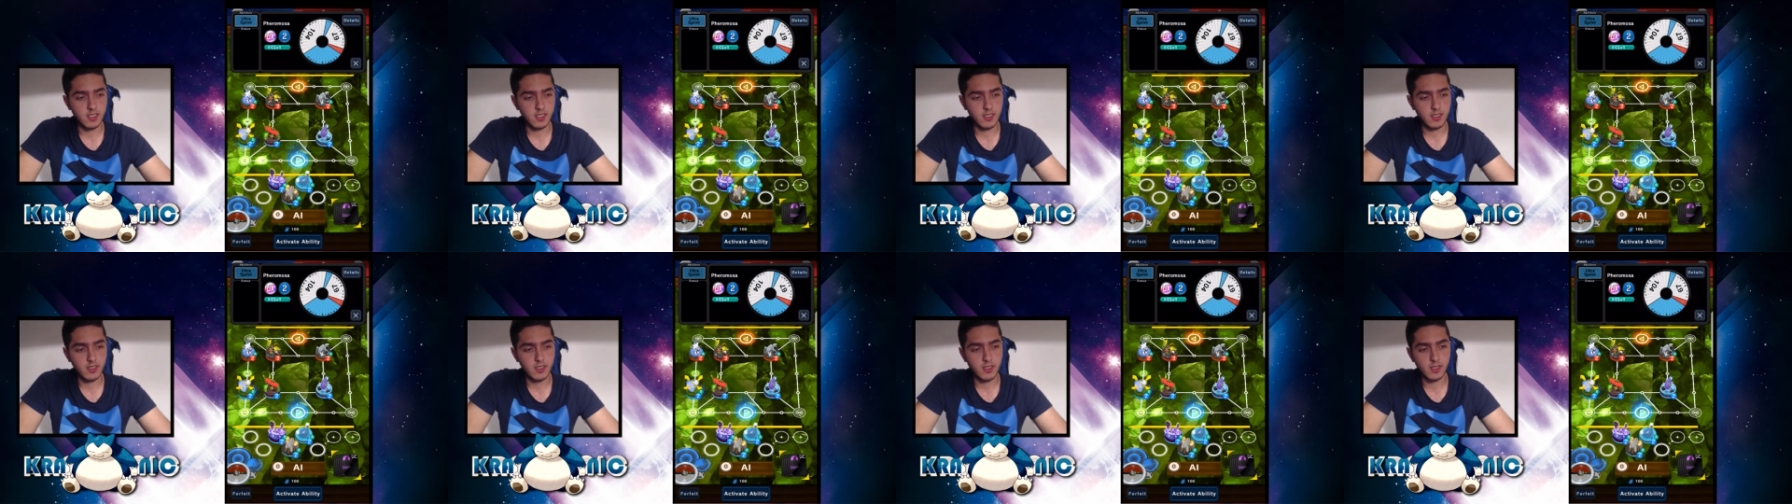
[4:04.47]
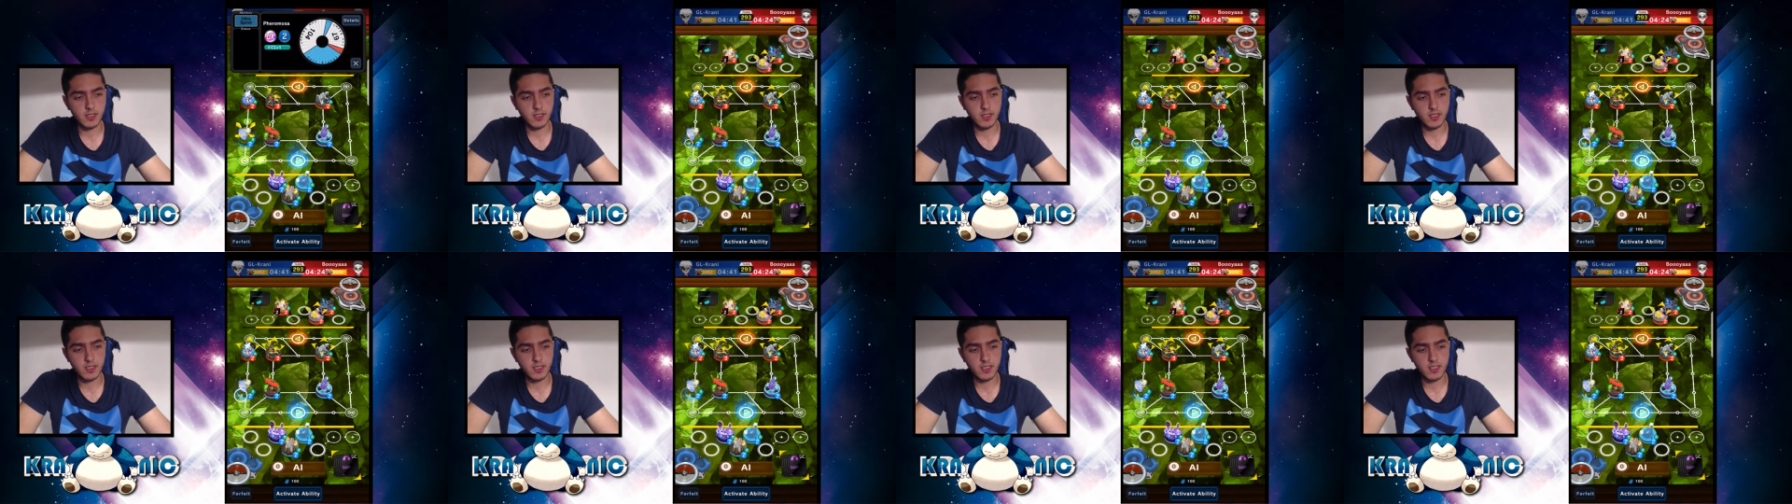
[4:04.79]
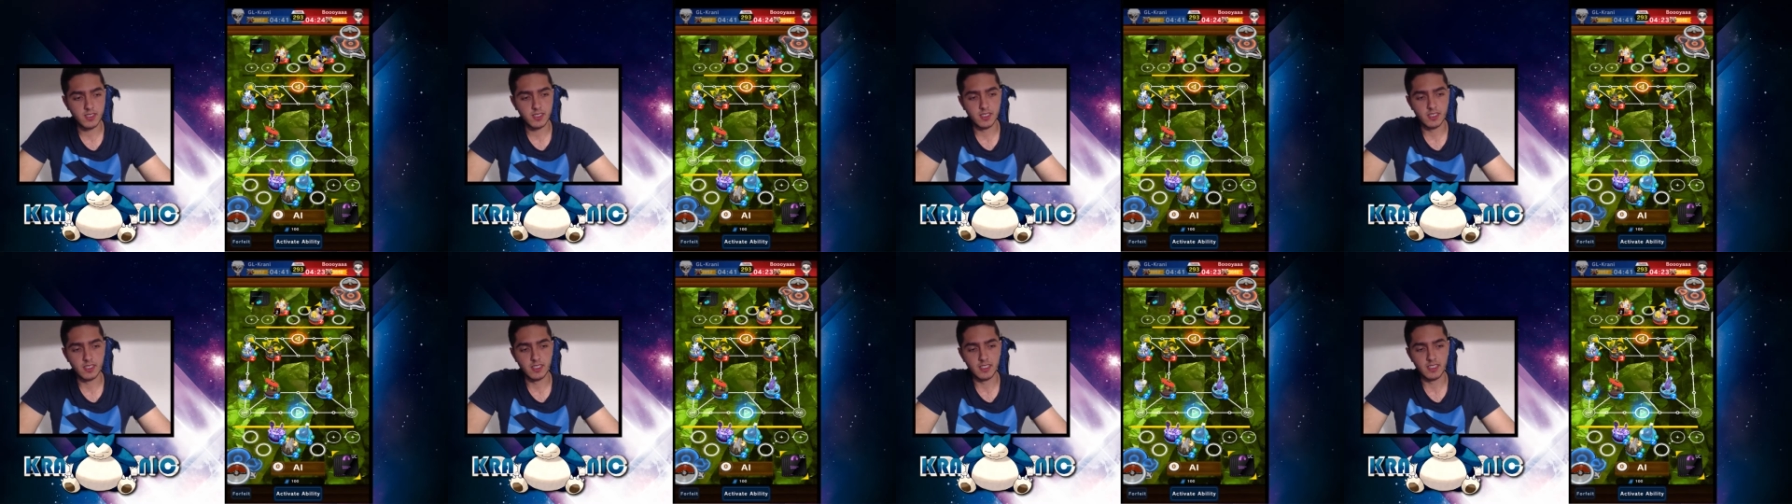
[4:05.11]

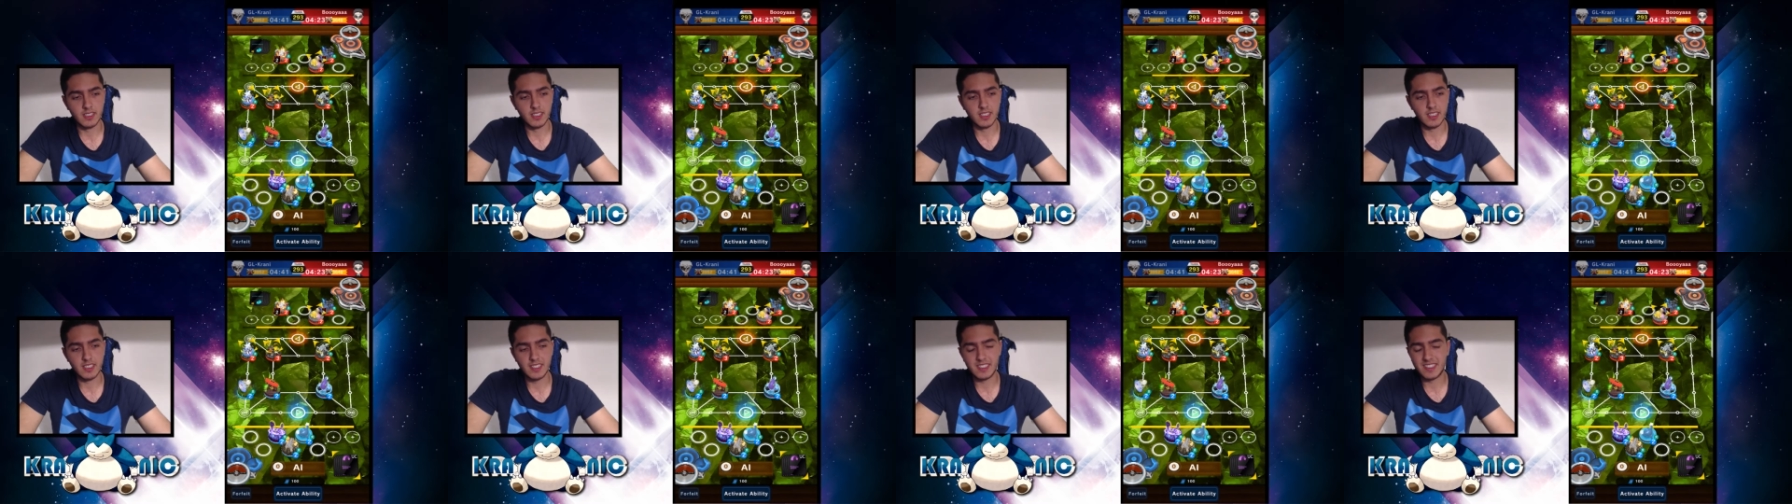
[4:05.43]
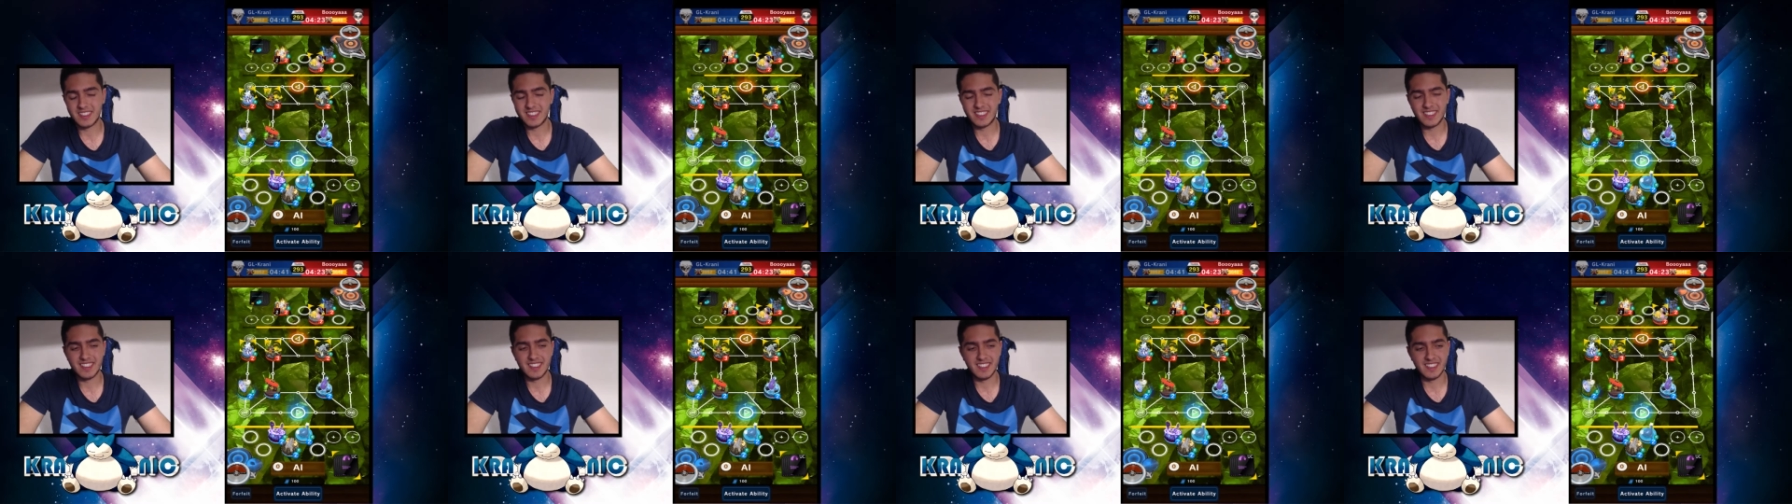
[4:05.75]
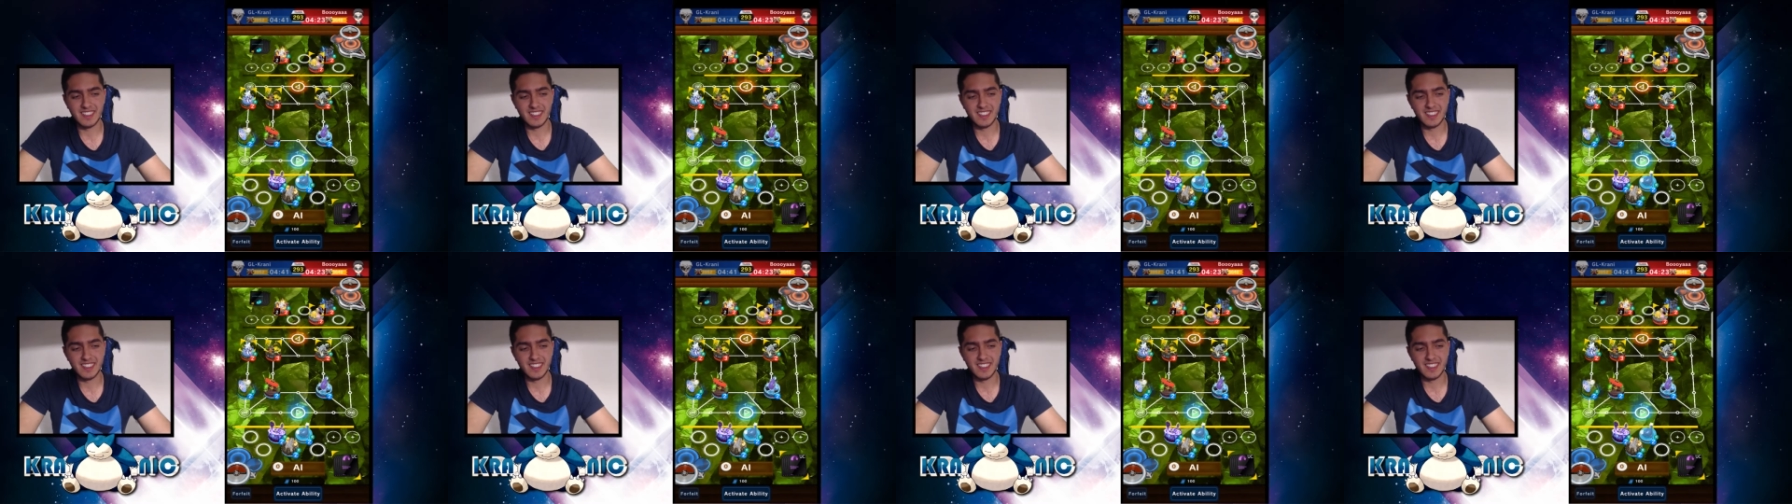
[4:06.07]
doesn't it's,